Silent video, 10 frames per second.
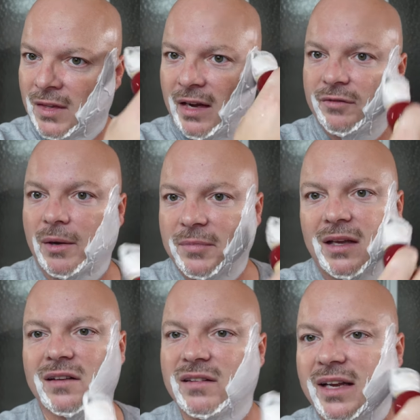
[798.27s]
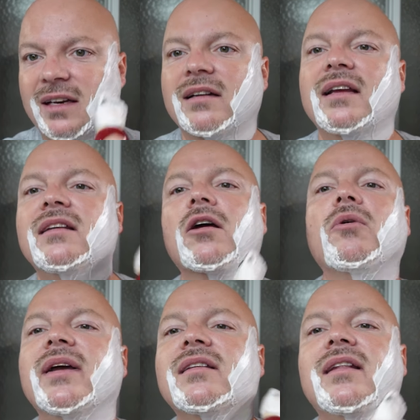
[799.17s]
If something is needed, he's
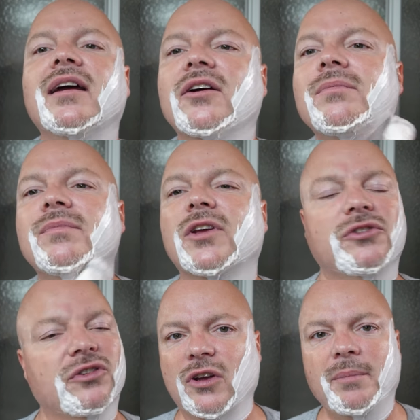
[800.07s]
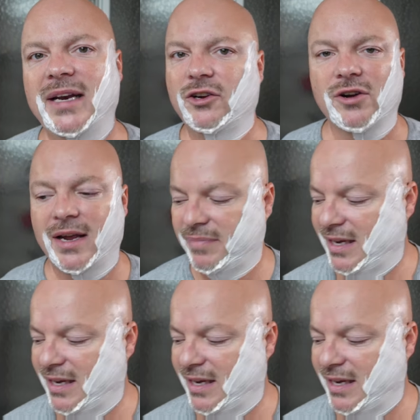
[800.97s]
always there. There's just so many great